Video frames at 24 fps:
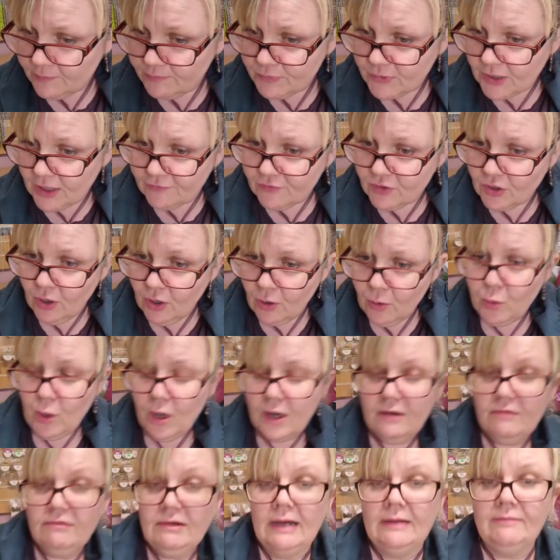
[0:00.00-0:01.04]
I've got
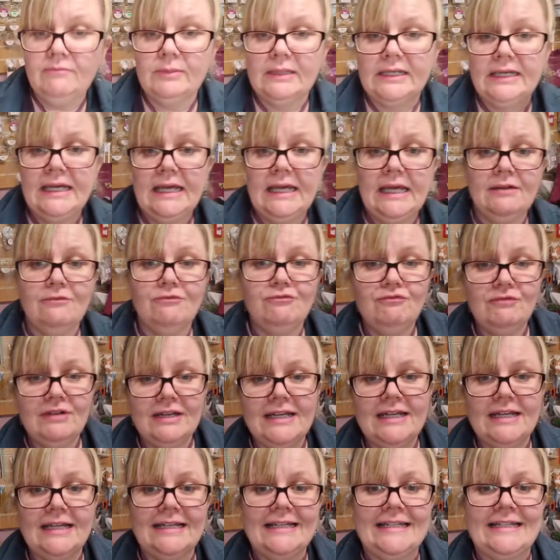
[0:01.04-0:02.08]
wire wrap
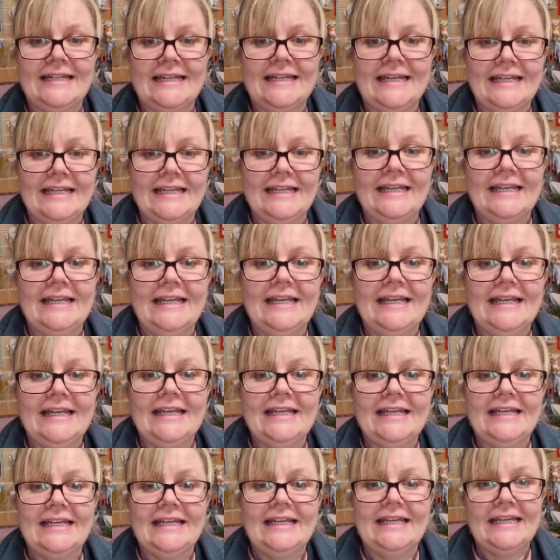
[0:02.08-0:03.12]
ring
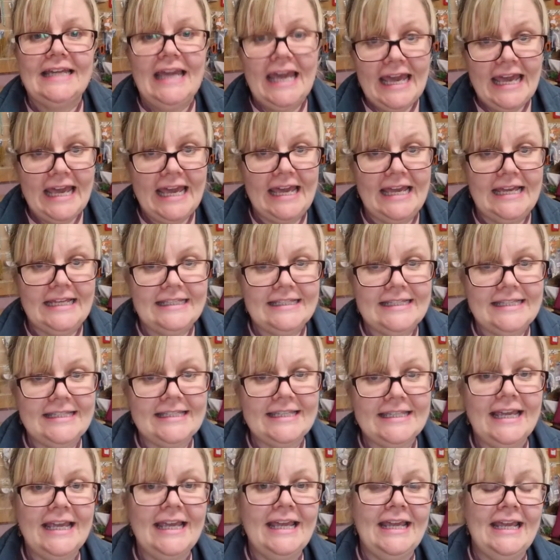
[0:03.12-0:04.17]
kits
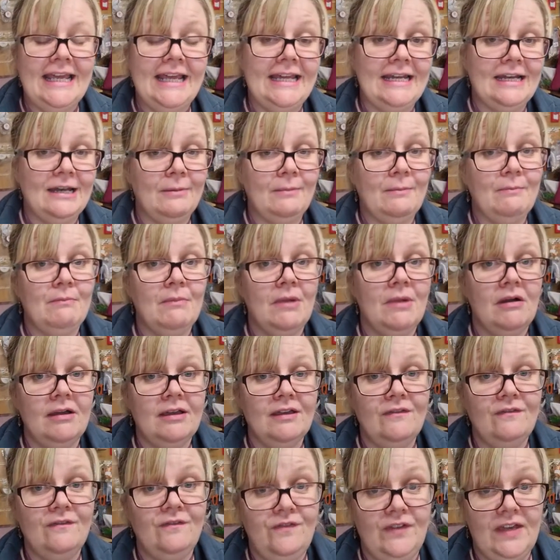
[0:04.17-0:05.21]
in my
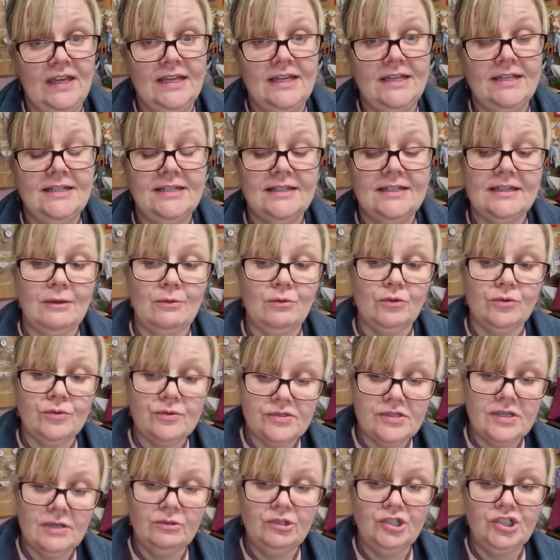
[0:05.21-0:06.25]
feed. They're
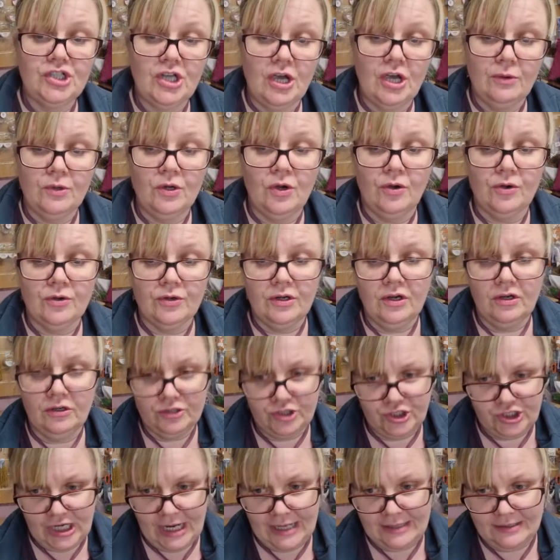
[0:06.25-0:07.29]
also shown on
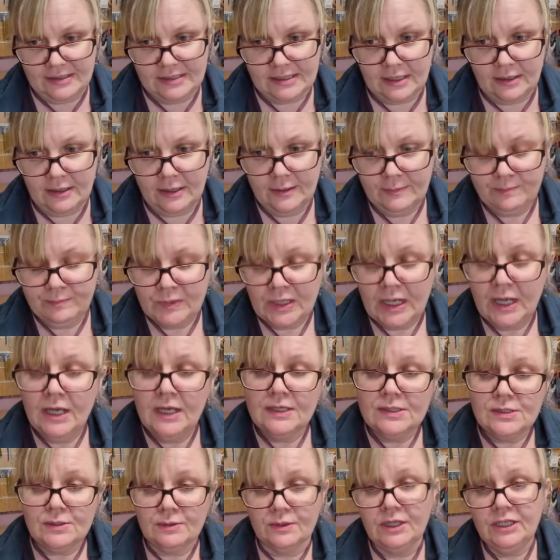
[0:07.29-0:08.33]
Hochanda.
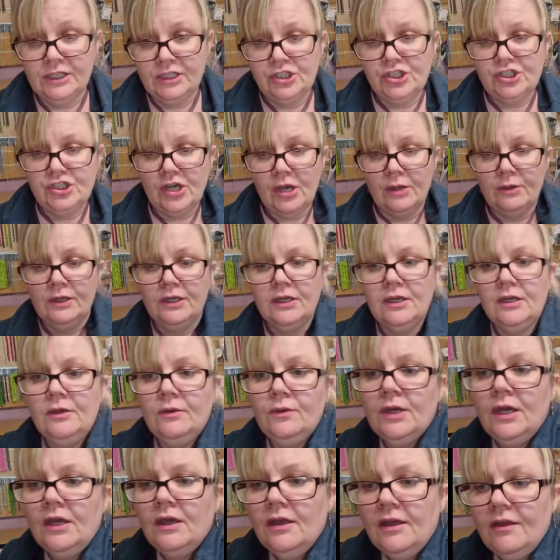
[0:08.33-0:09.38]
So I'm going to show you
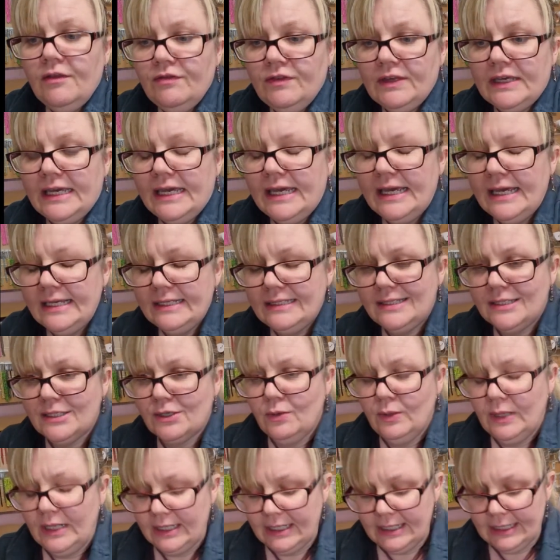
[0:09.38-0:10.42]
the kits
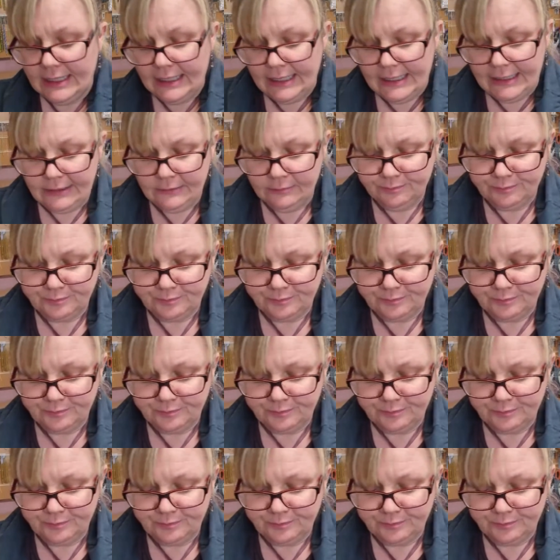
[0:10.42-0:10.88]
quickly,